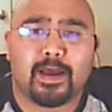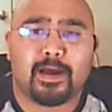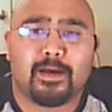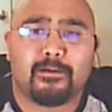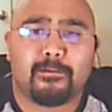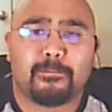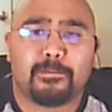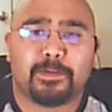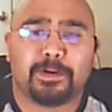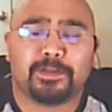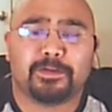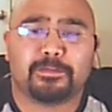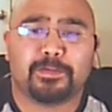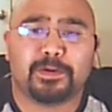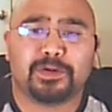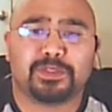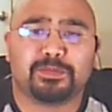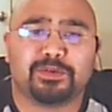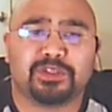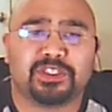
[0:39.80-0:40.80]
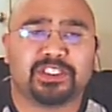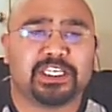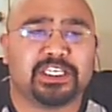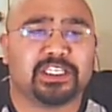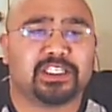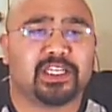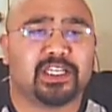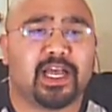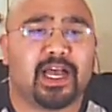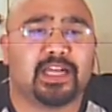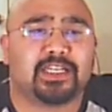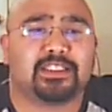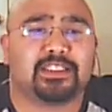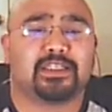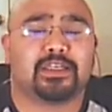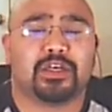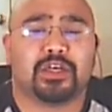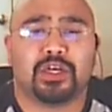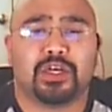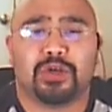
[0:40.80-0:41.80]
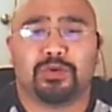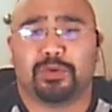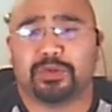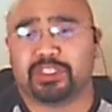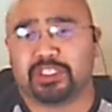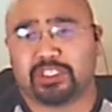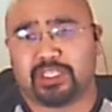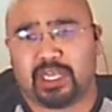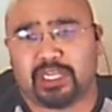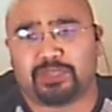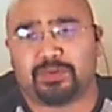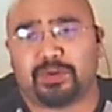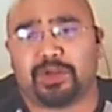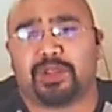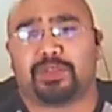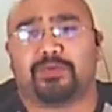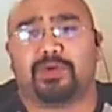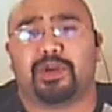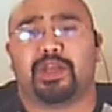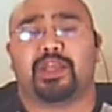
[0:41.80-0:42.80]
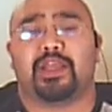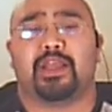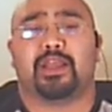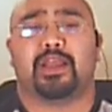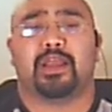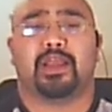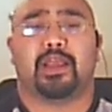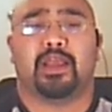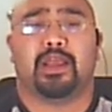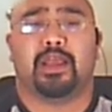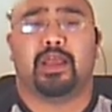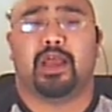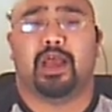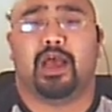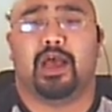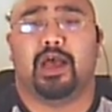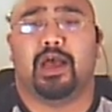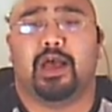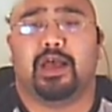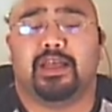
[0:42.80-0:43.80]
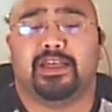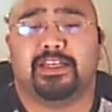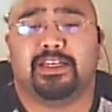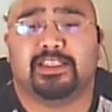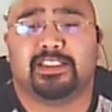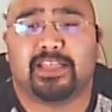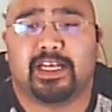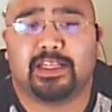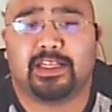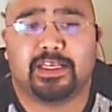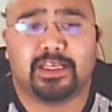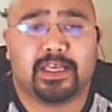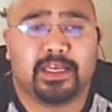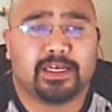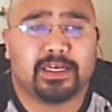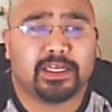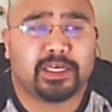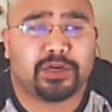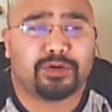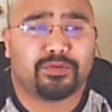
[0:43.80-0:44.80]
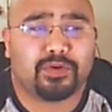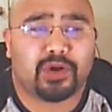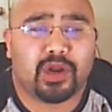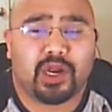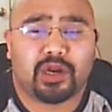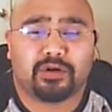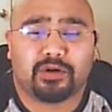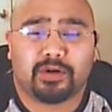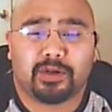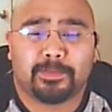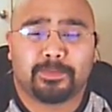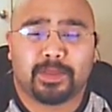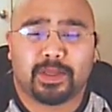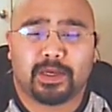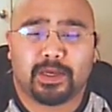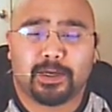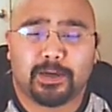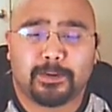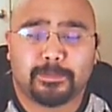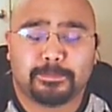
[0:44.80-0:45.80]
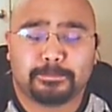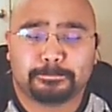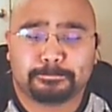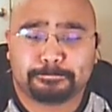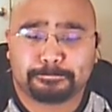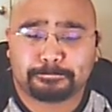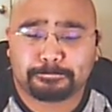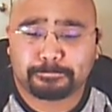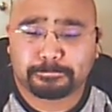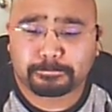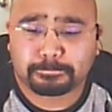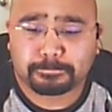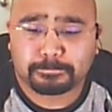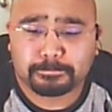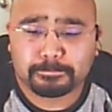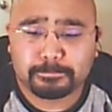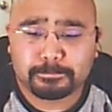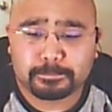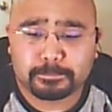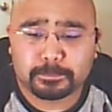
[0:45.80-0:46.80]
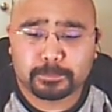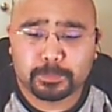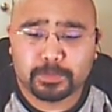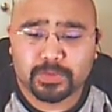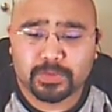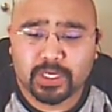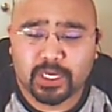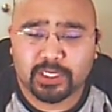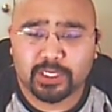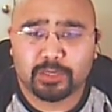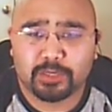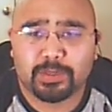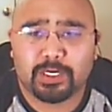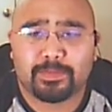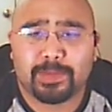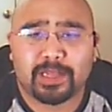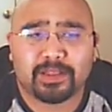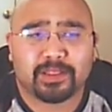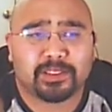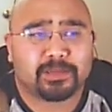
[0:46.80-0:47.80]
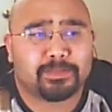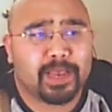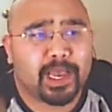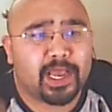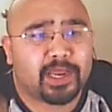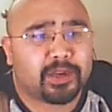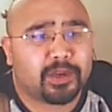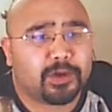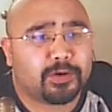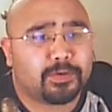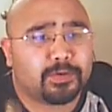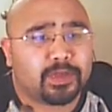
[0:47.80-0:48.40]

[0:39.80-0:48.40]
one of their most prestigious lots, which is Lot 23 in Esteli, Nicaragua. A little bit about the tobacco.